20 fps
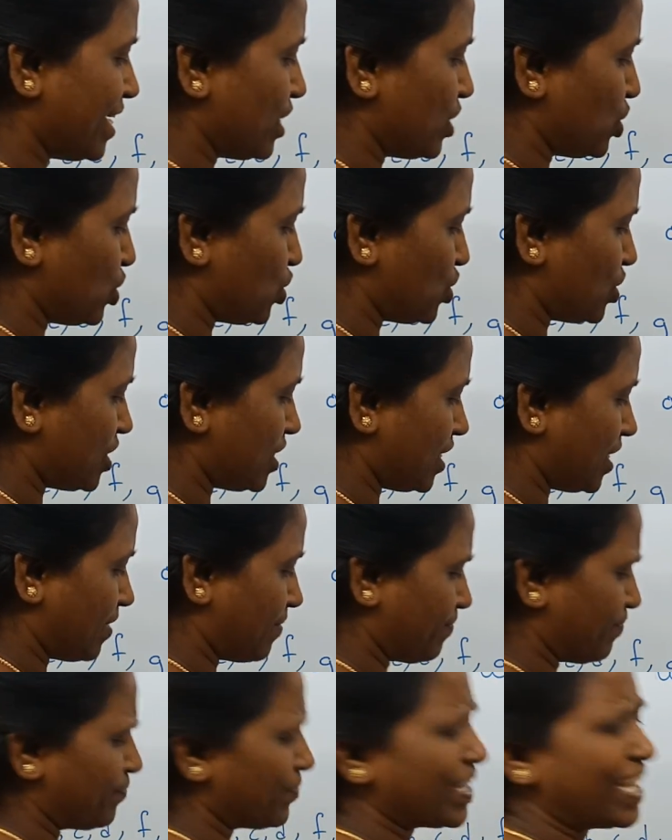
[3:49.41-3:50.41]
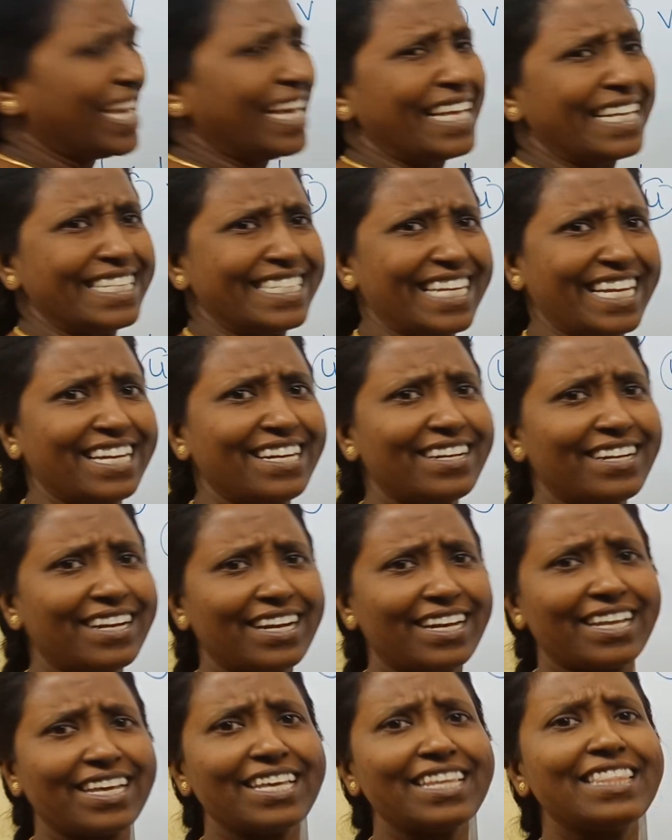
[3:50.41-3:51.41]
She.
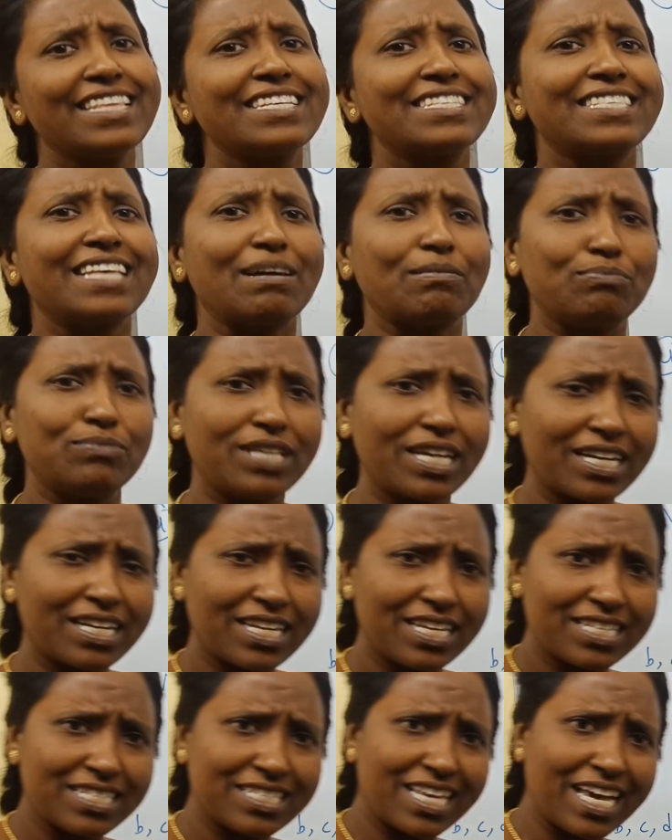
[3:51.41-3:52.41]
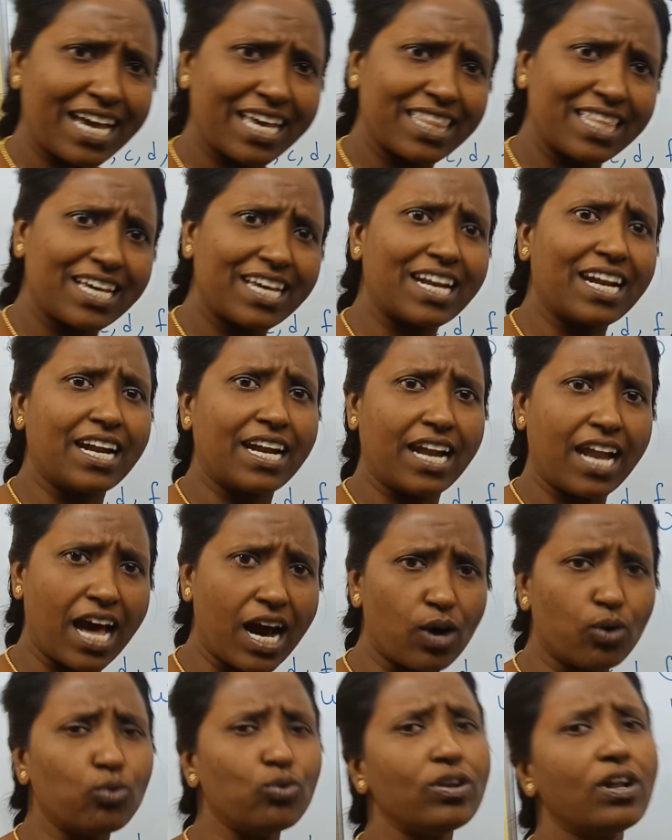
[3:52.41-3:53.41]
Generally, the subject is either a
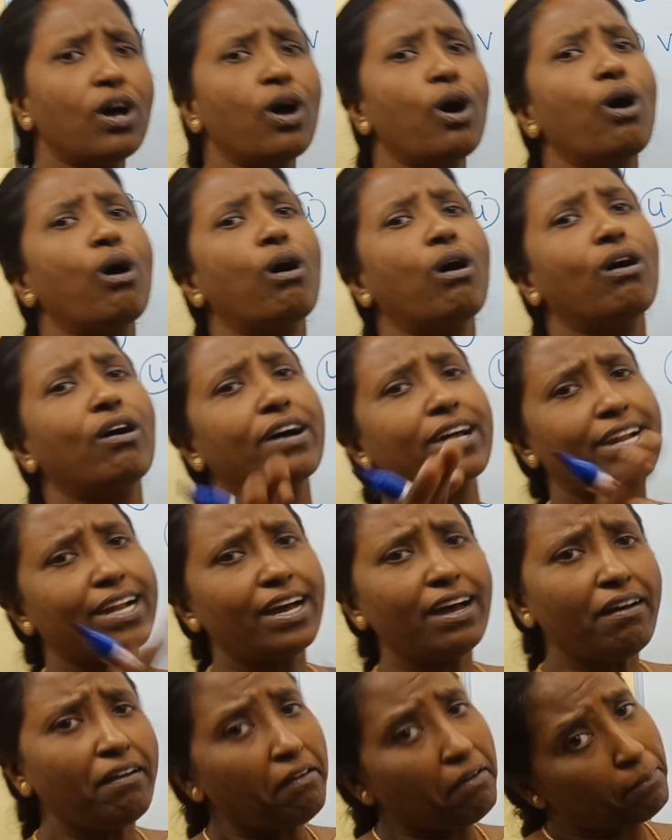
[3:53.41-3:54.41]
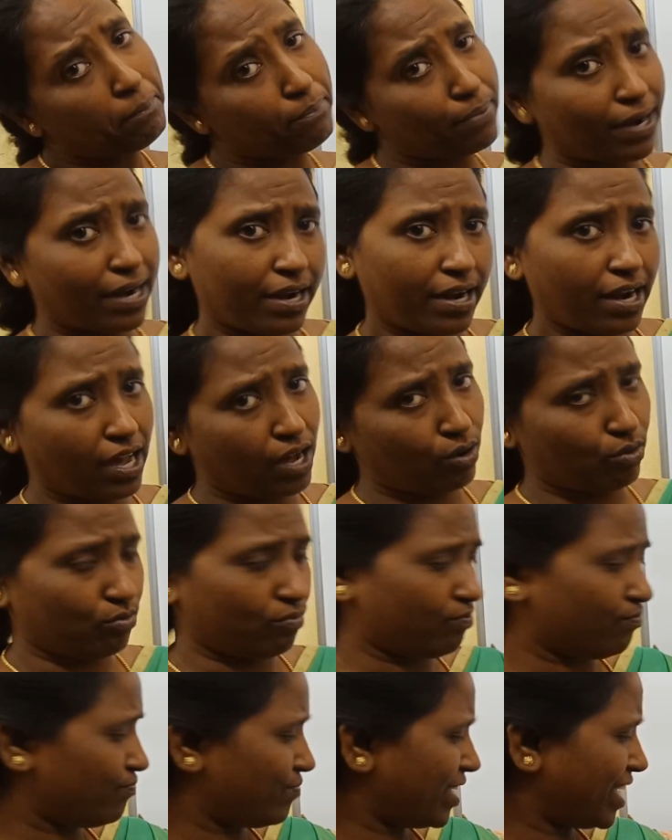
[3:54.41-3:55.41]
noun or a
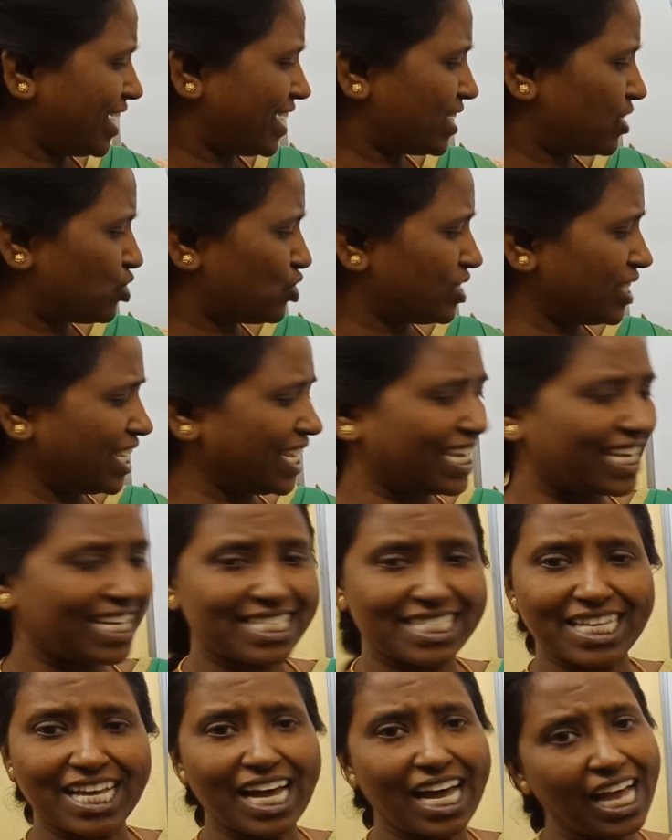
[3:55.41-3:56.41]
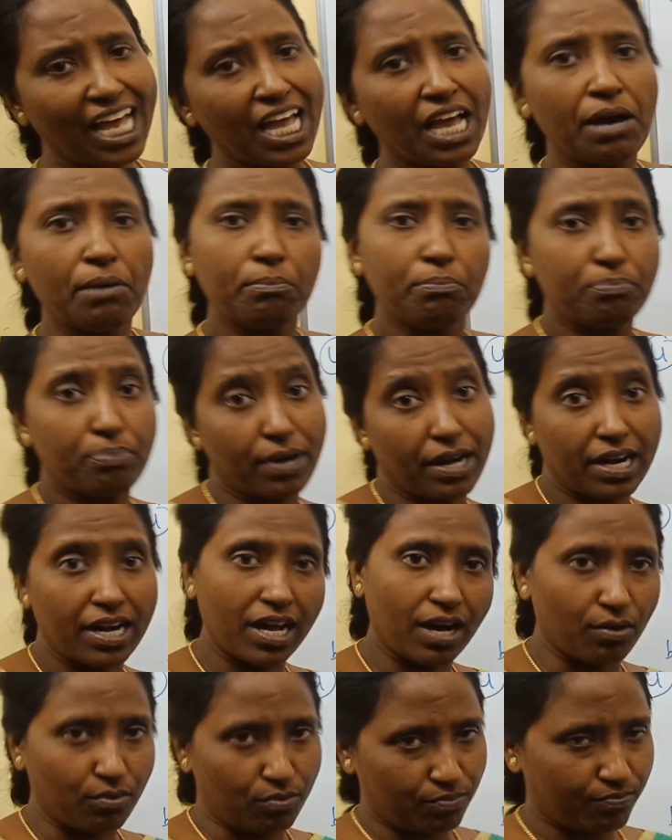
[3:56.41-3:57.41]
pronoun. Here, she is a
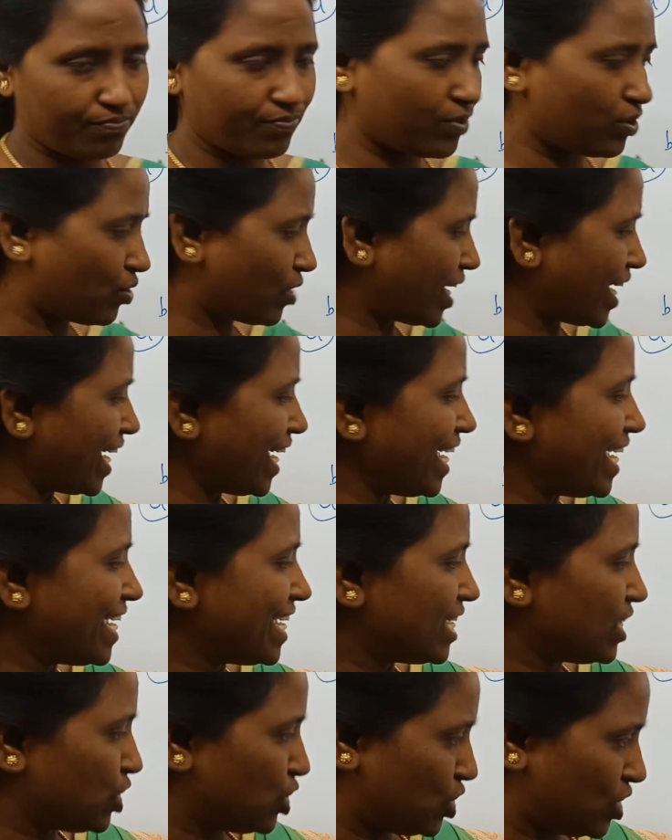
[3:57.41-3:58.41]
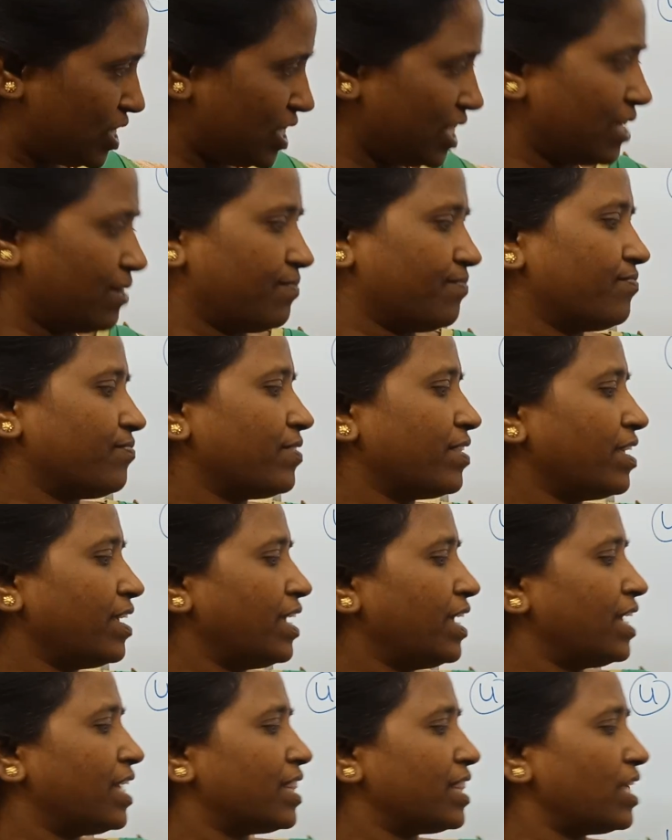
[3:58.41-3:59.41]
pronoun. Okay, she.
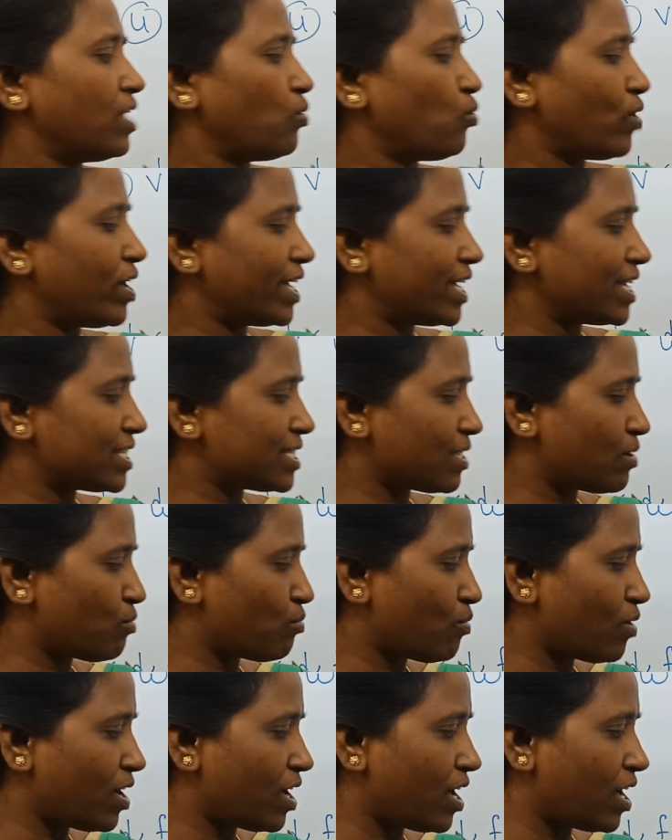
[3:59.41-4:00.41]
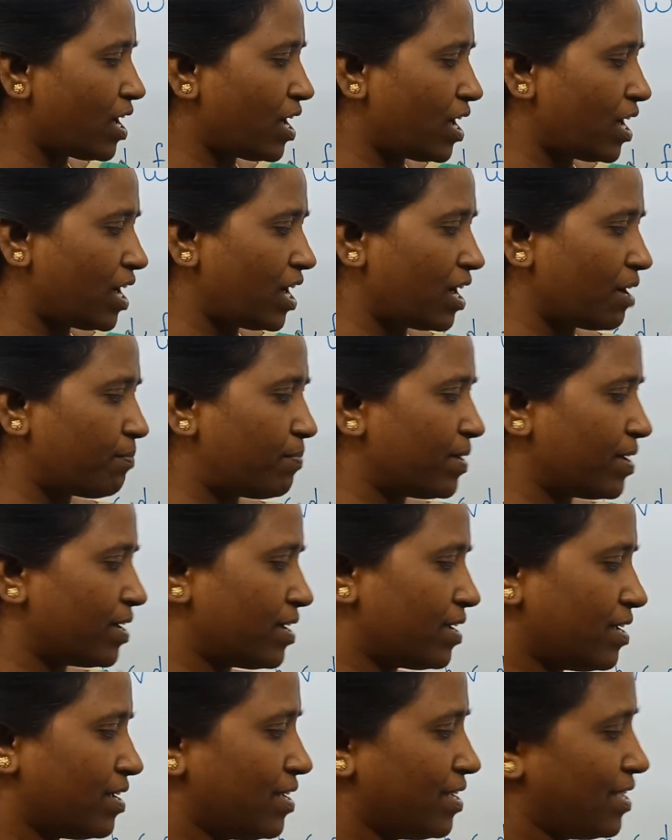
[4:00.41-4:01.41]
Then what is the verb?
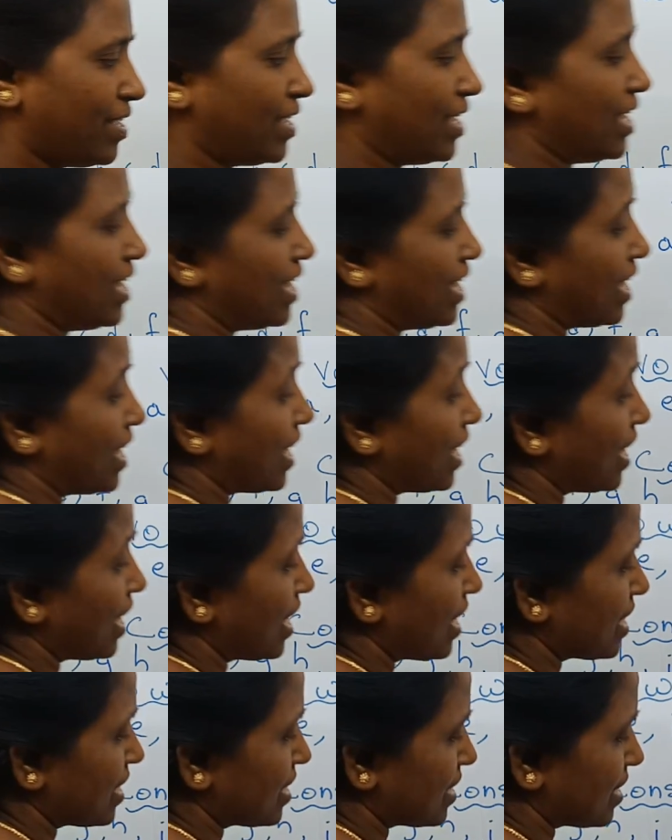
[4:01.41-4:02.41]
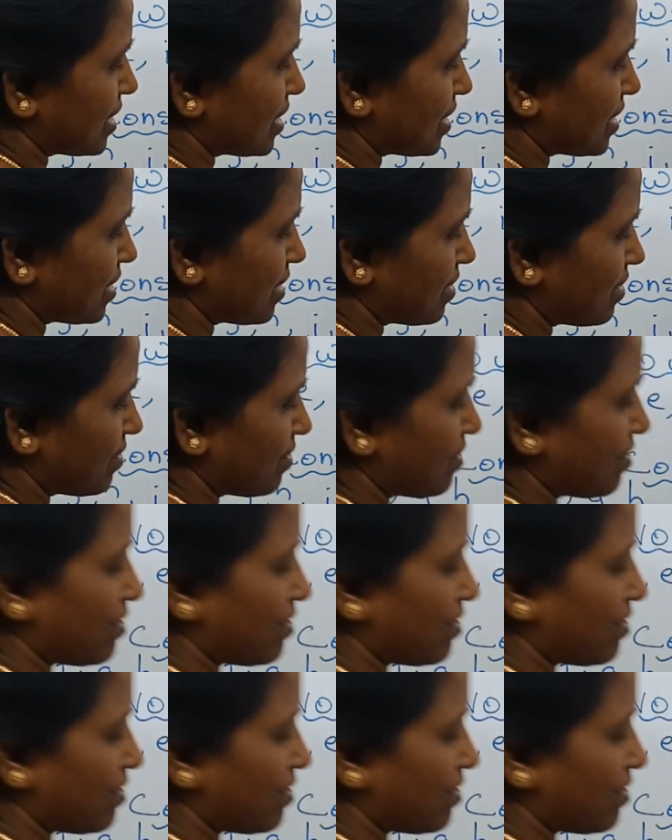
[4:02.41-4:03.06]
Is.